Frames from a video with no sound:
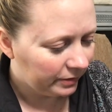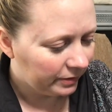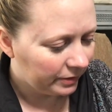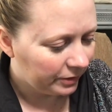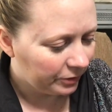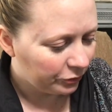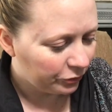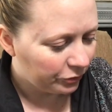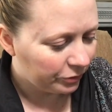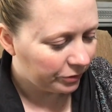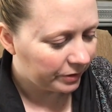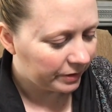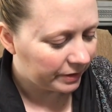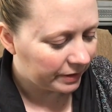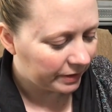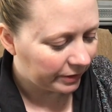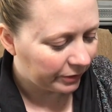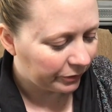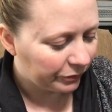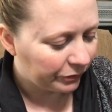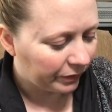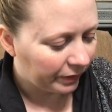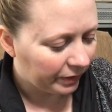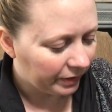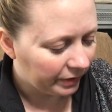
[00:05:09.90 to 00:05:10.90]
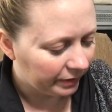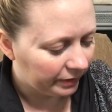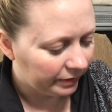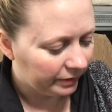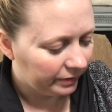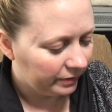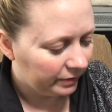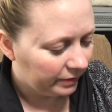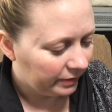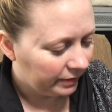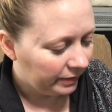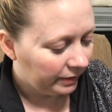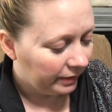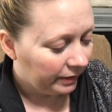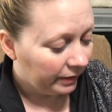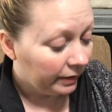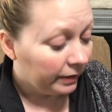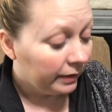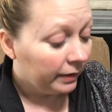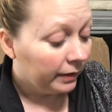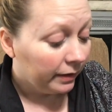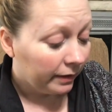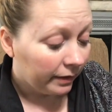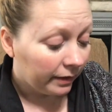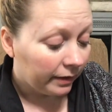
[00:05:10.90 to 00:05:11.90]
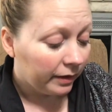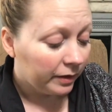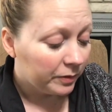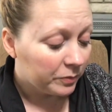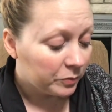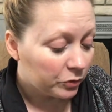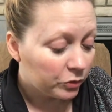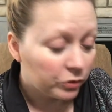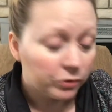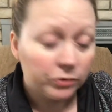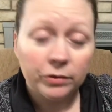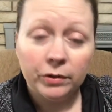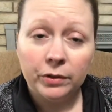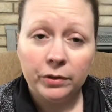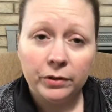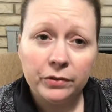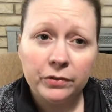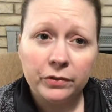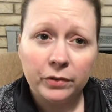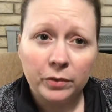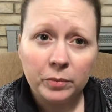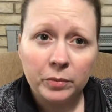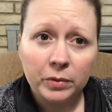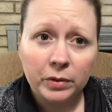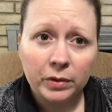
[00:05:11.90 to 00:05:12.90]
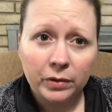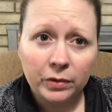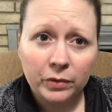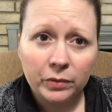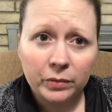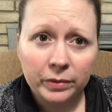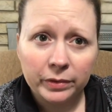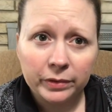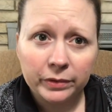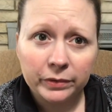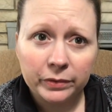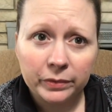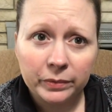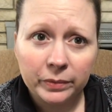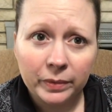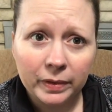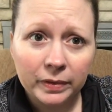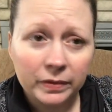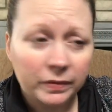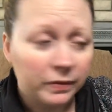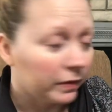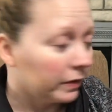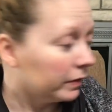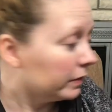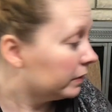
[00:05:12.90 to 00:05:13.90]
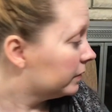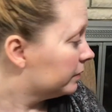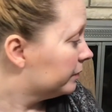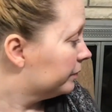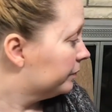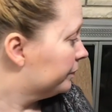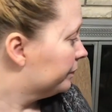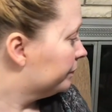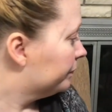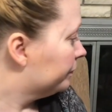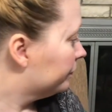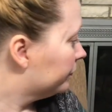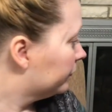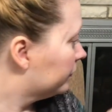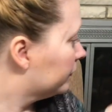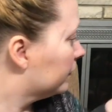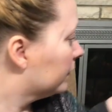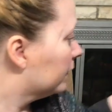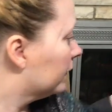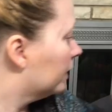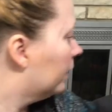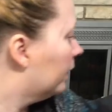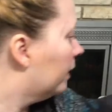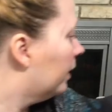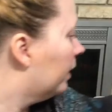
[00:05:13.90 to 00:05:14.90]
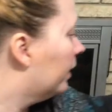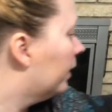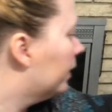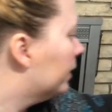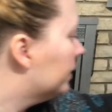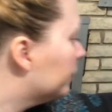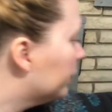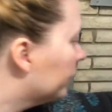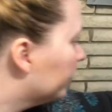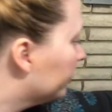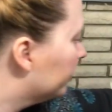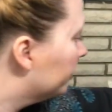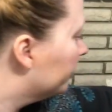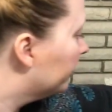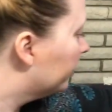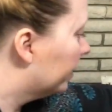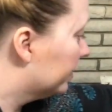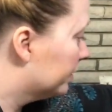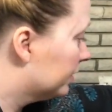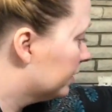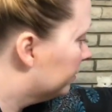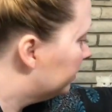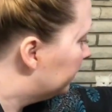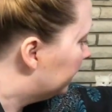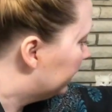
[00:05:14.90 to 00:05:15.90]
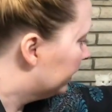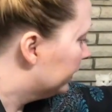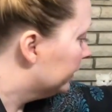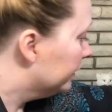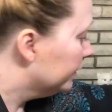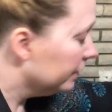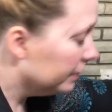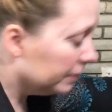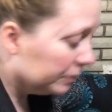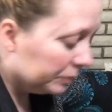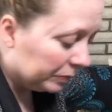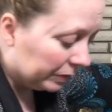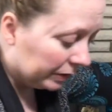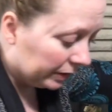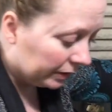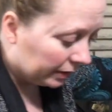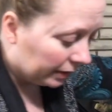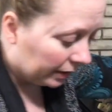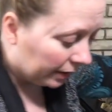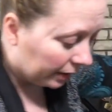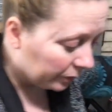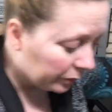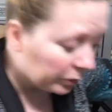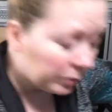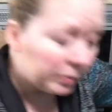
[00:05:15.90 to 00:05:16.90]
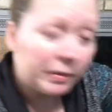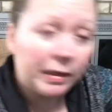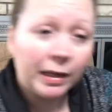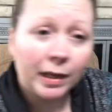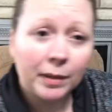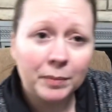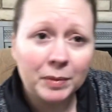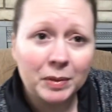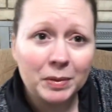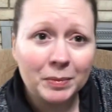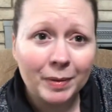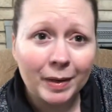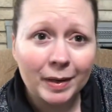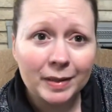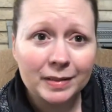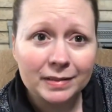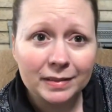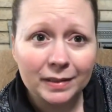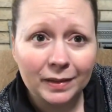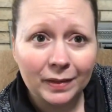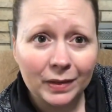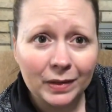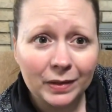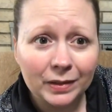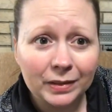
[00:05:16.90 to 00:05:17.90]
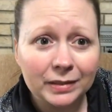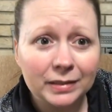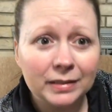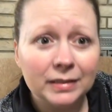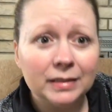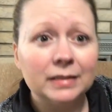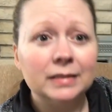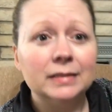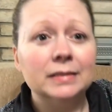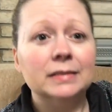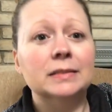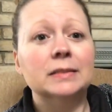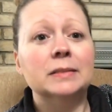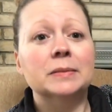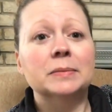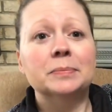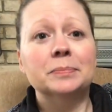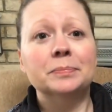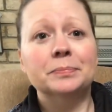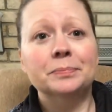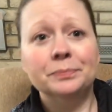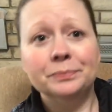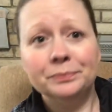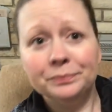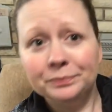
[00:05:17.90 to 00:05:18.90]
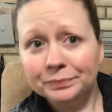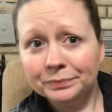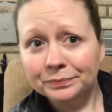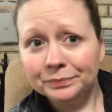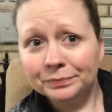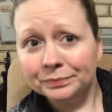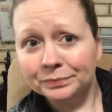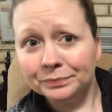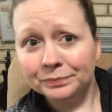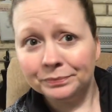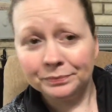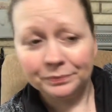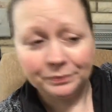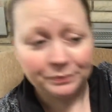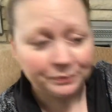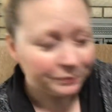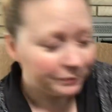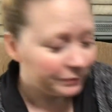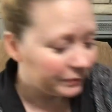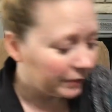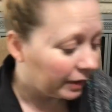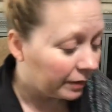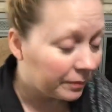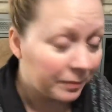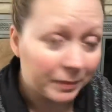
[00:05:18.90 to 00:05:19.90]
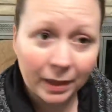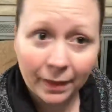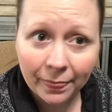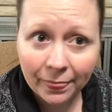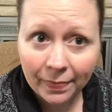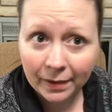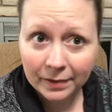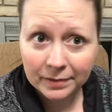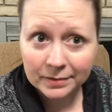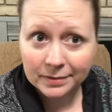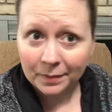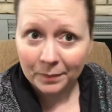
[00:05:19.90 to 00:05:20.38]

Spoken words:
interesting find. I'm sure there's somebody in the world who wants this. I don't know who that somebody is, but I will be happy to pass it along because I'm not that